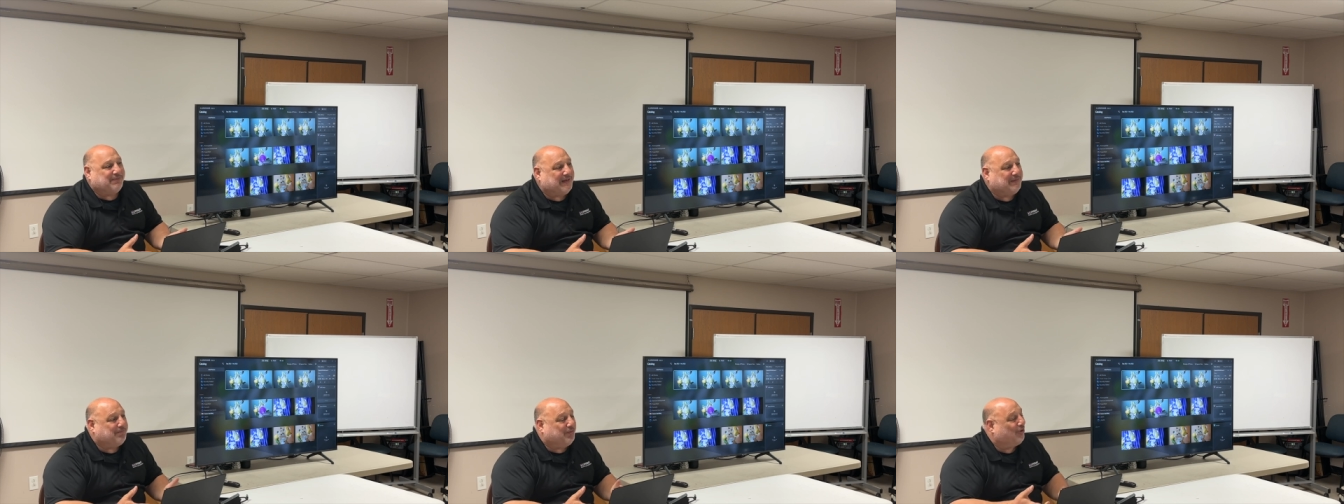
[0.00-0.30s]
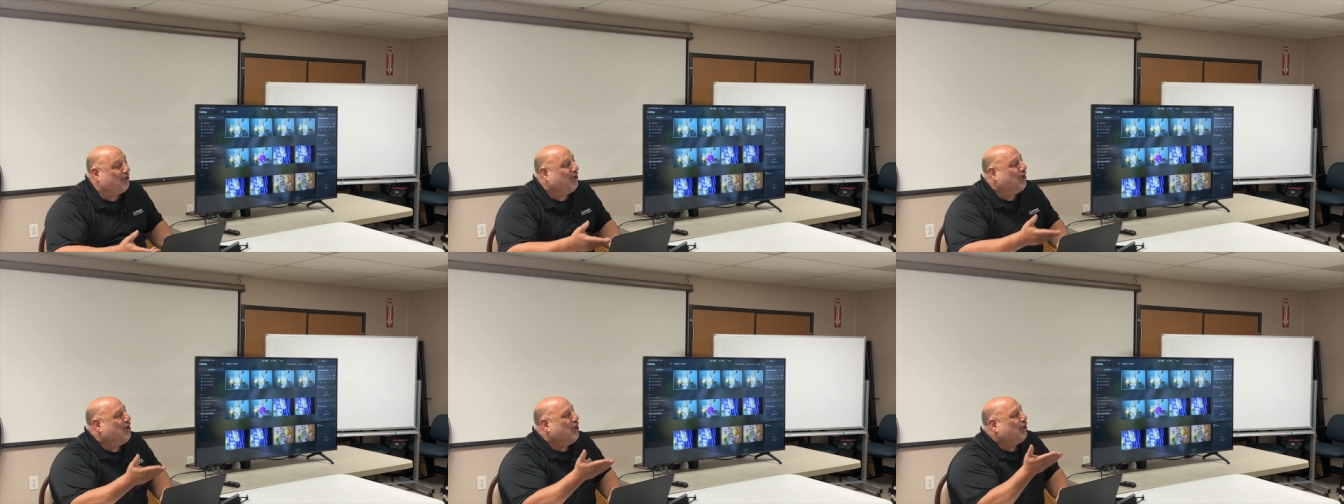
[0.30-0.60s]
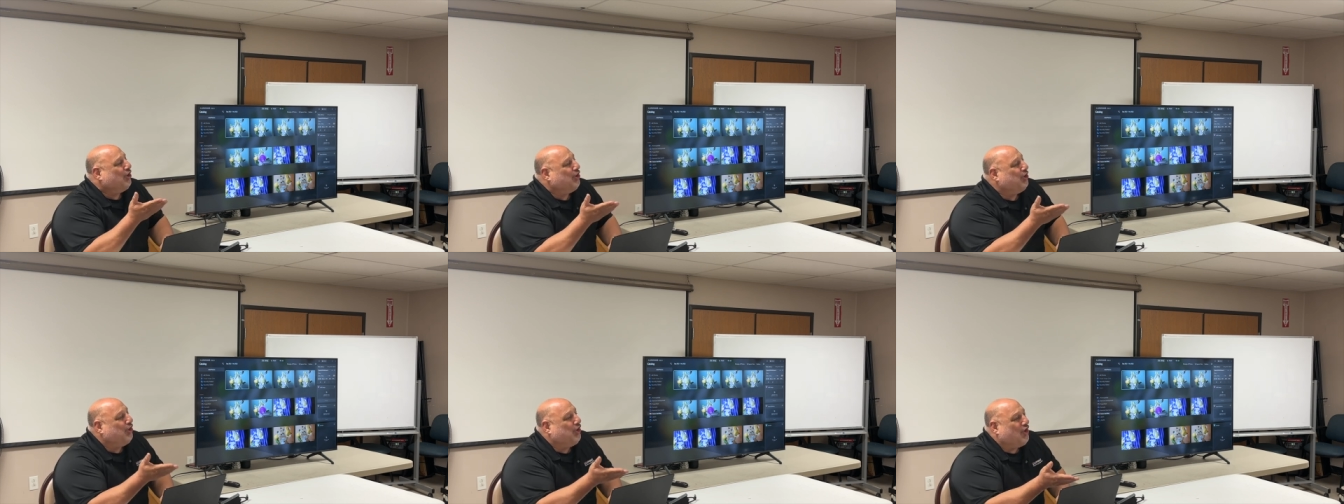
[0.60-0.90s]
people,
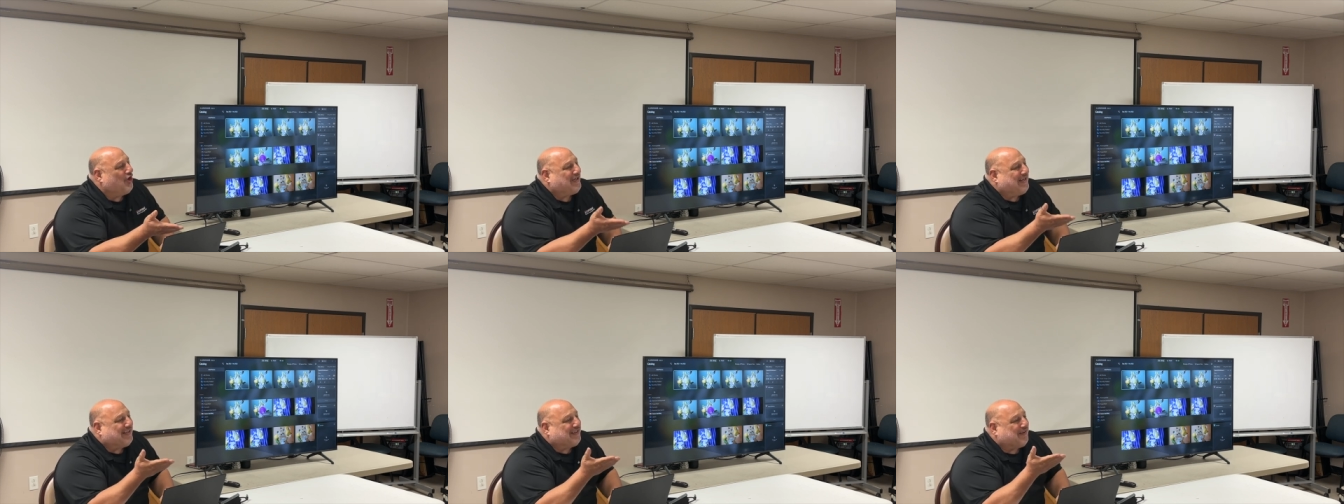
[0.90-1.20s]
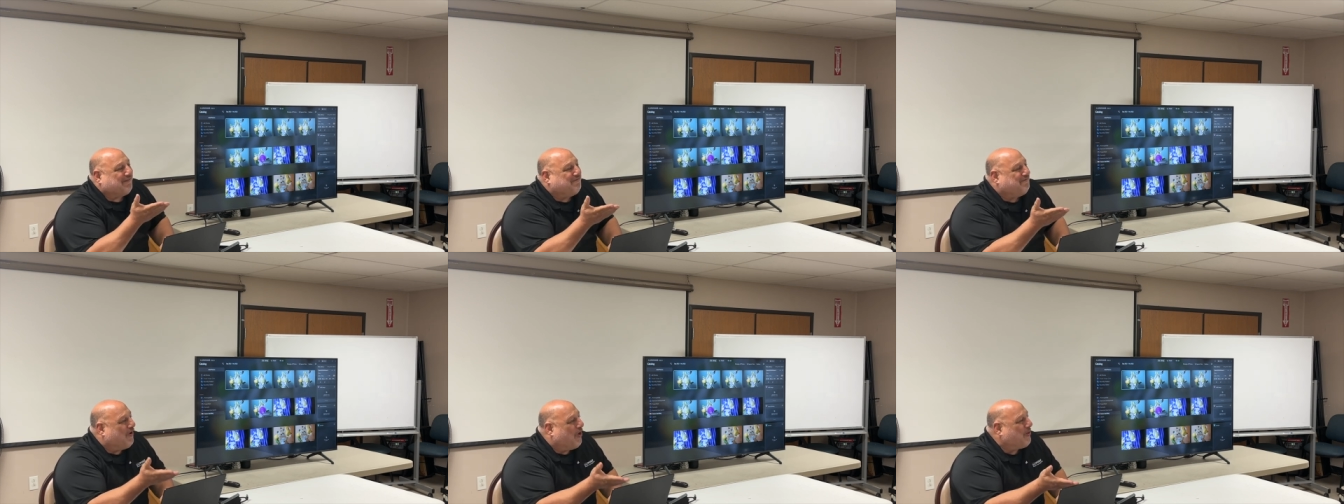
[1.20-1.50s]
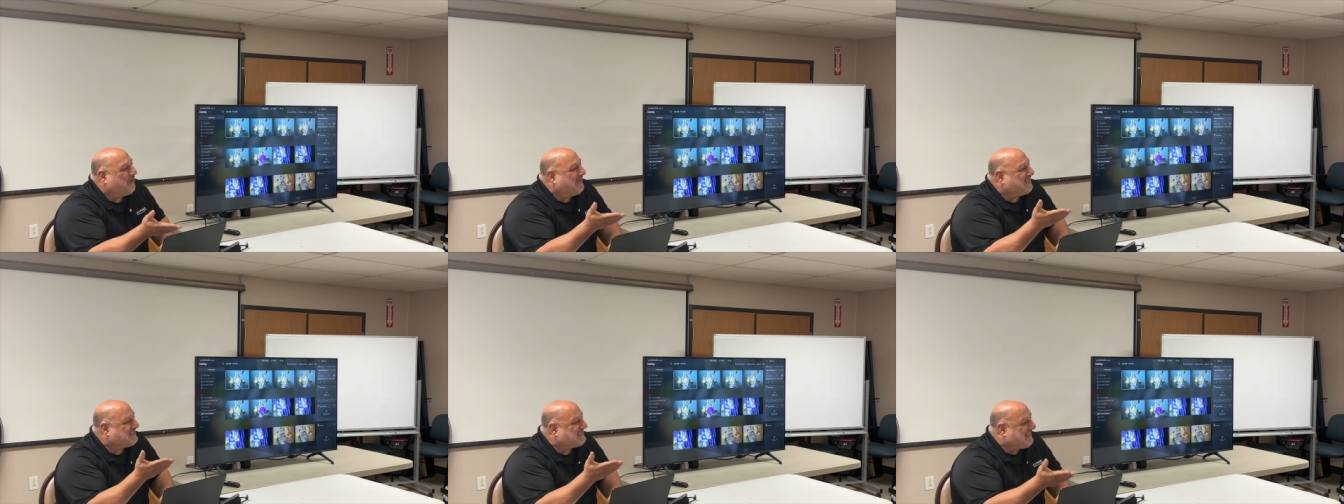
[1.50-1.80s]
look at the
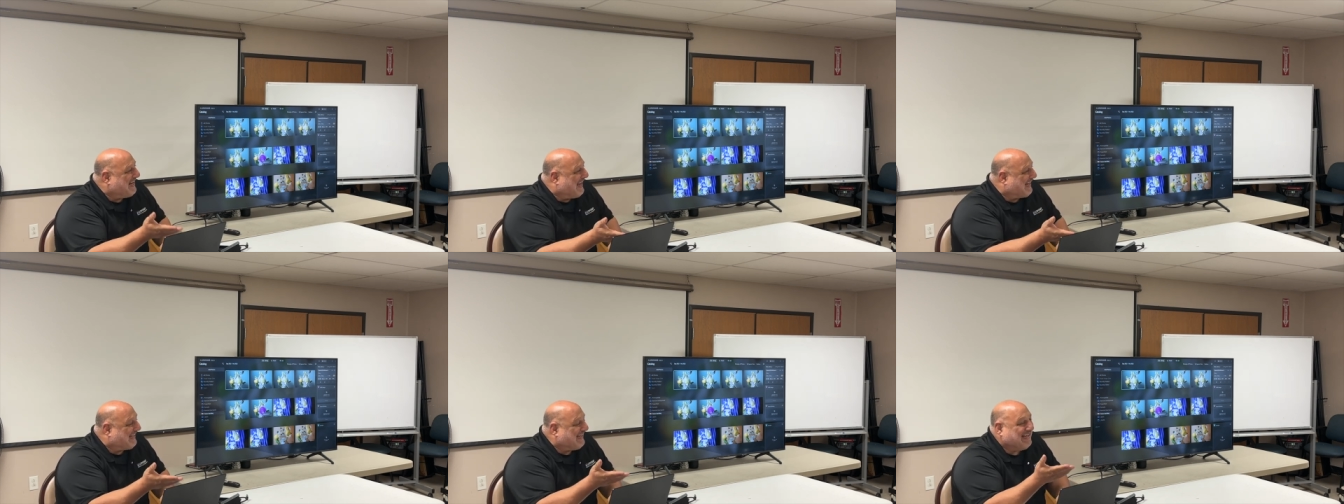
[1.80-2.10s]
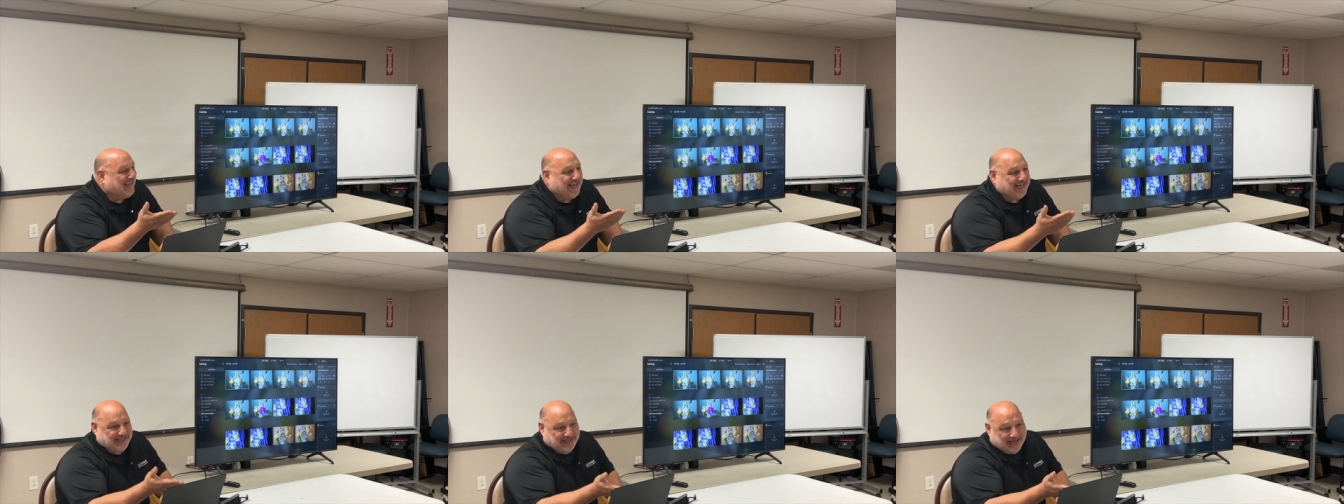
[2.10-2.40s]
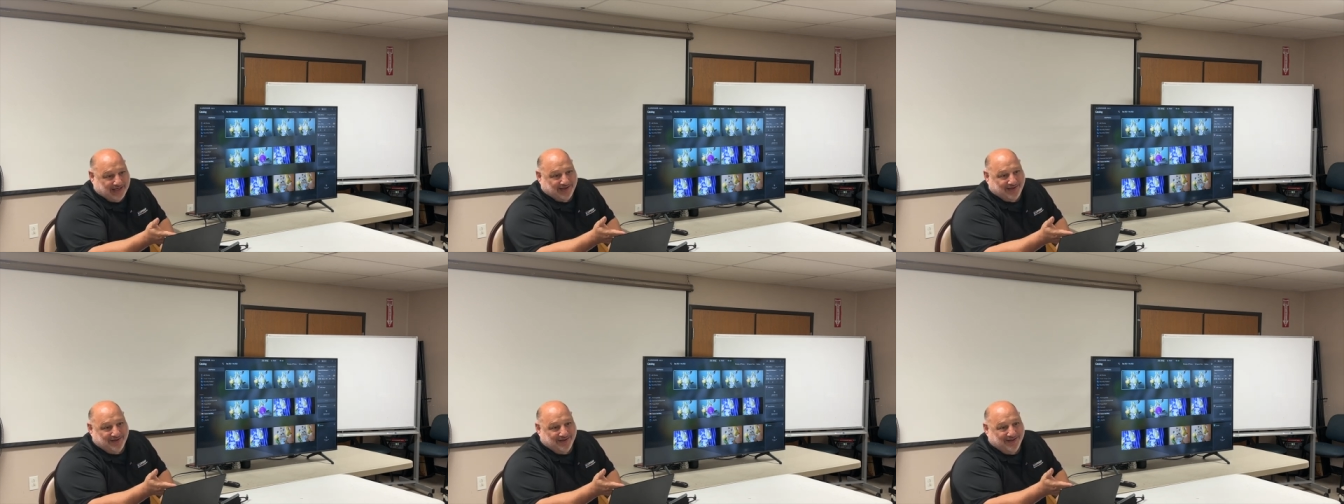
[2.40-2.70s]
focus stacking I
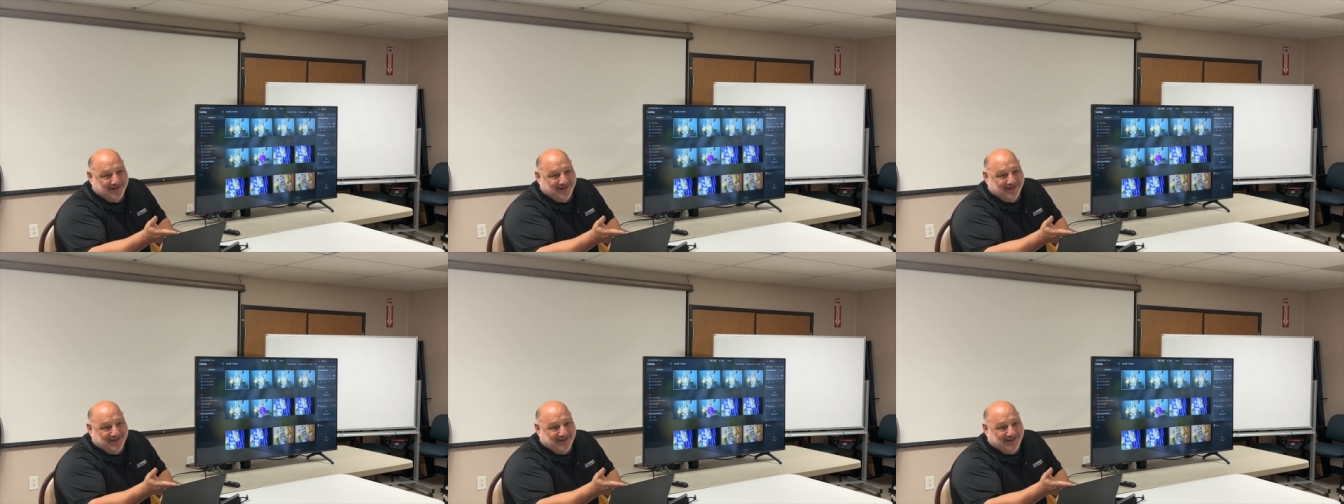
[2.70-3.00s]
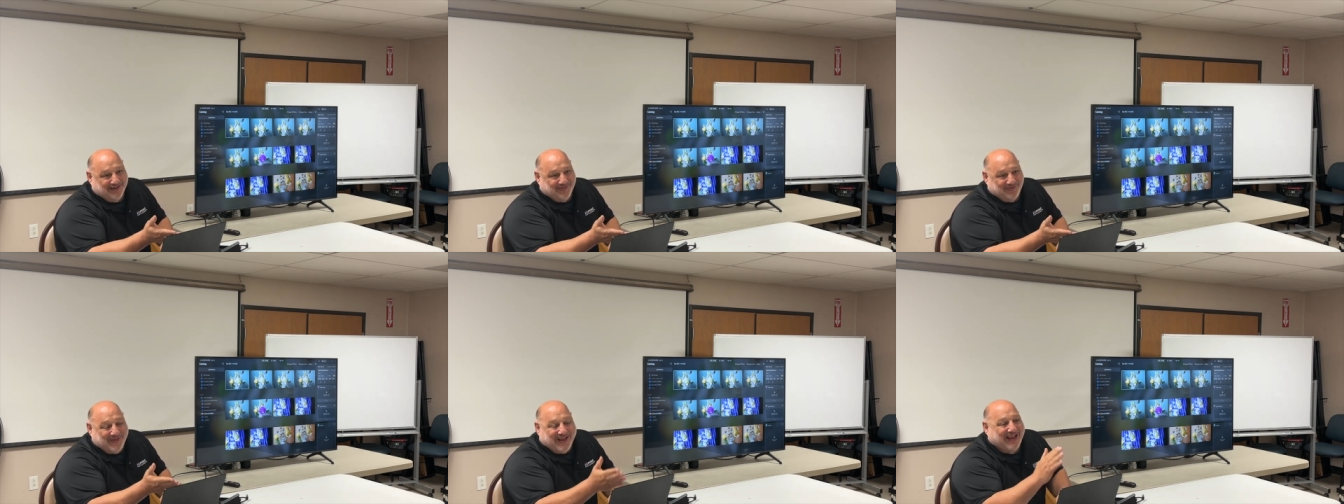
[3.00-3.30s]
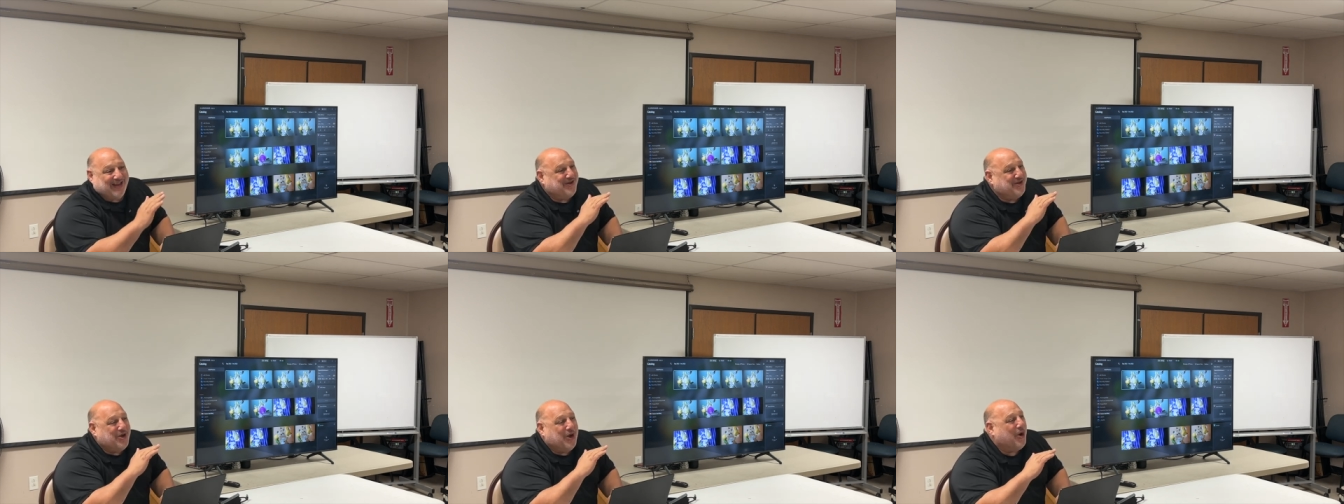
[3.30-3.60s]
did. They
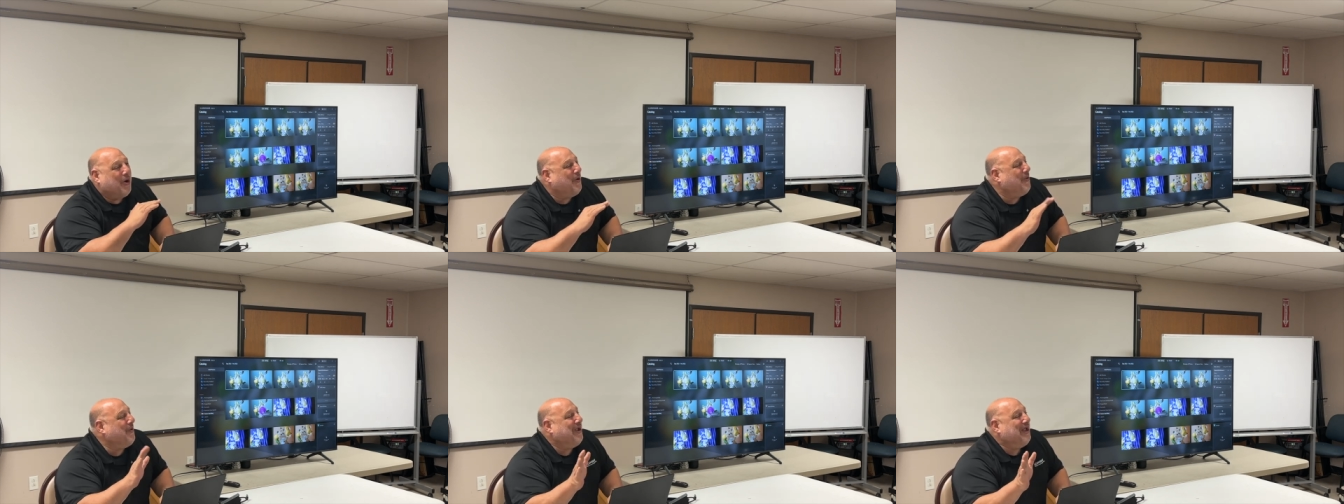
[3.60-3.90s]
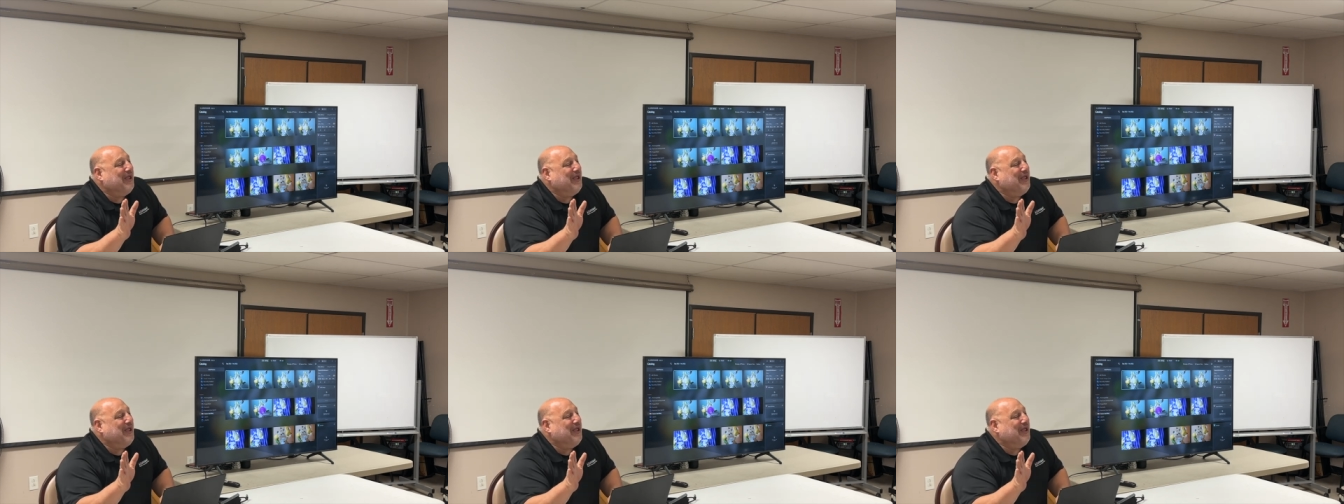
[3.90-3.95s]
had no,